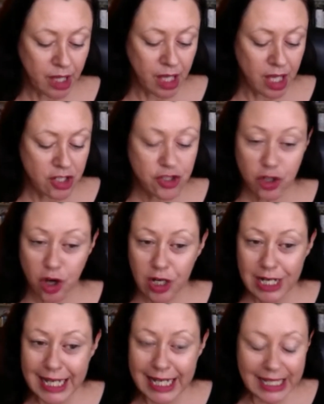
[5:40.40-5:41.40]

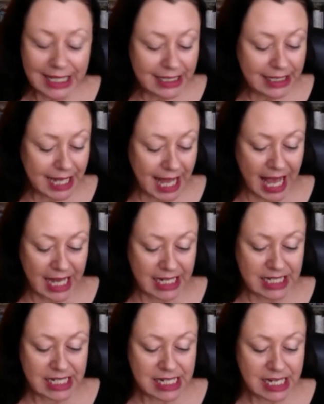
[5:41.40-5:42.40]
scholarly,
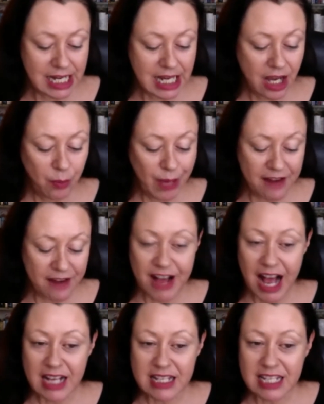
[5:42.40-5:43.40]
and we had a
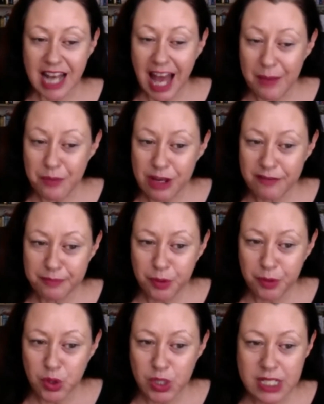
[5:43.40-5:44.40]
vast library of
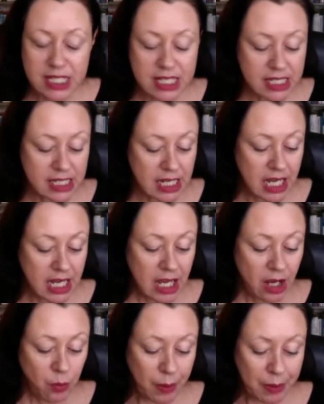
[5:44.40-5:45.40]
books.
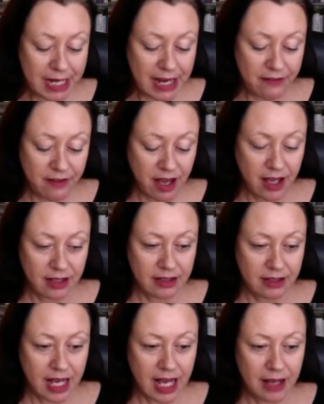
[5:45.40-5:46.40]
We were never,
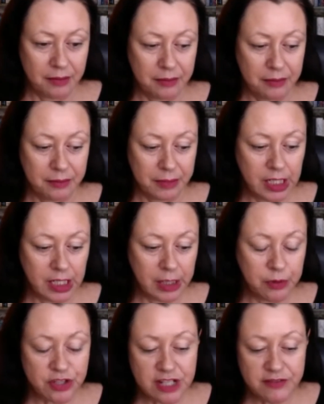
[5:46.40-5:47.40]
it
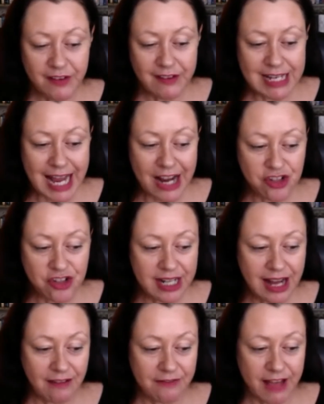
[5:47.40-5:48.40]
was just very natural
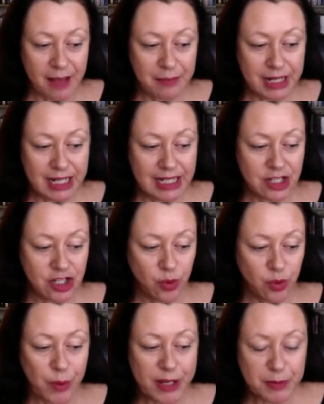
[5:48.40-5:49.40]
in our family to
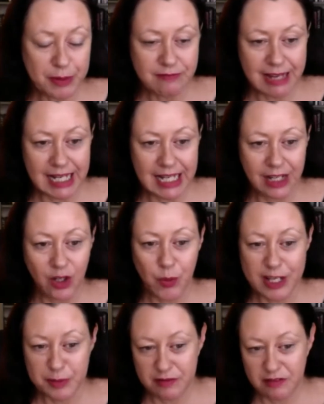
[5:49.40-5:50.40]
always be reading and
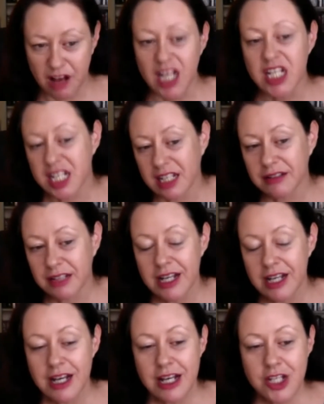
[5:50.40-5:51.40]
always be writing.
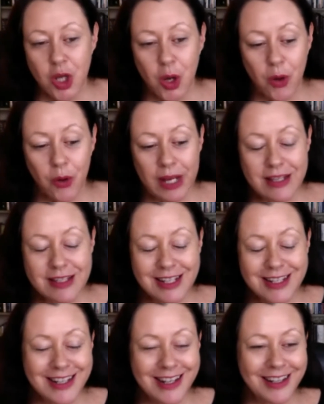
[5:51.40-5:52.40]
So is
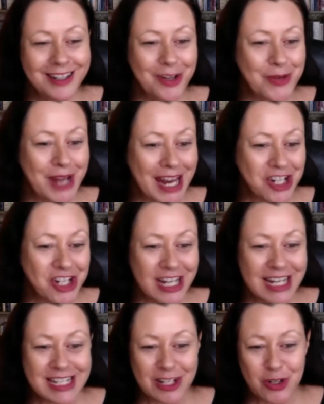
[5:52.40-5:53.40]
it, nature,
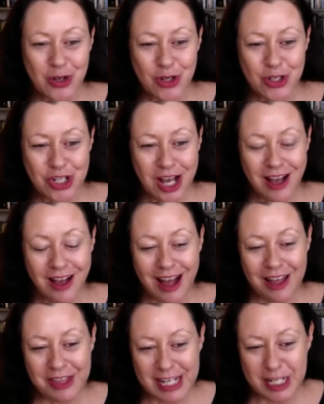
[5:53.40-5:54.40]
is it nurture? I
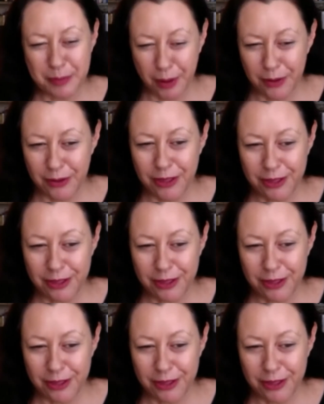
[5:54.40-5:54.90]
think it's both.